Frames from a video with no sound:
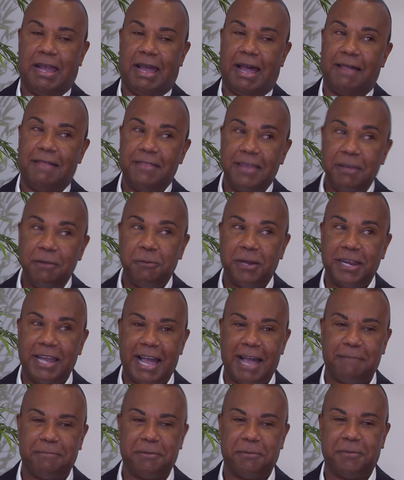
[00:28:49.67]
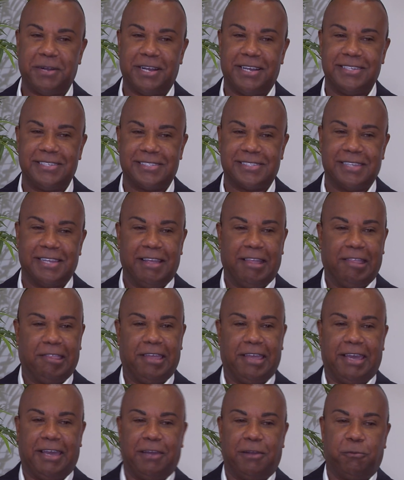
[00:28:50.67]
And then what happened was
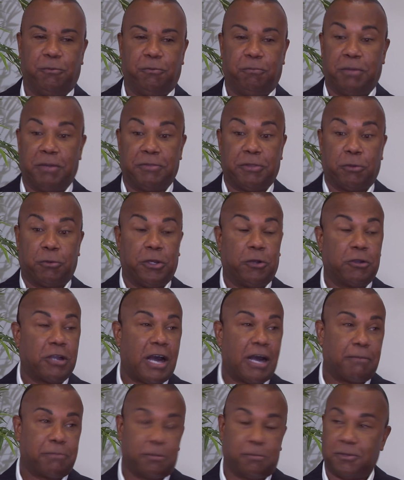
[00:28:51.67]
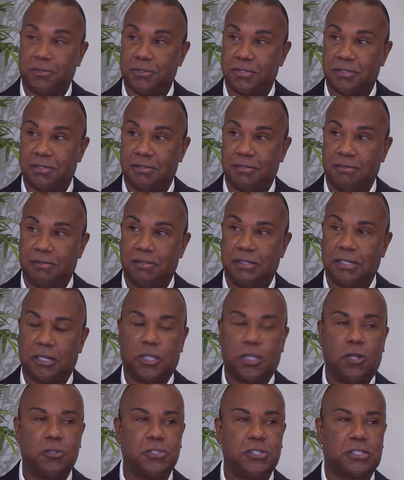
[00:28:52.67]
but there were no comparables. The
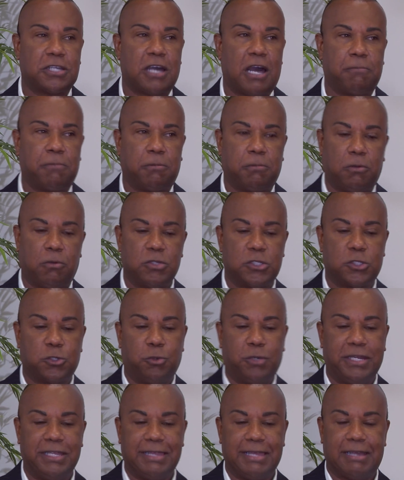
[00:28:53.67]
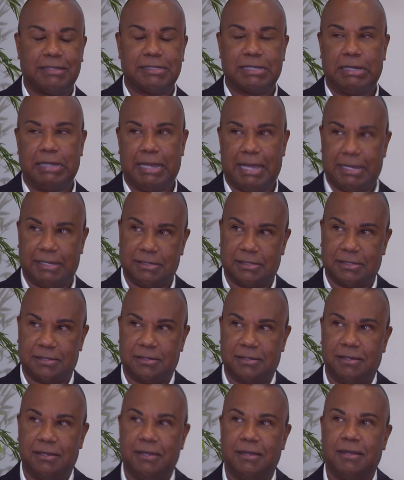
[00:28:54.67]
closest comparable was 20,000 less.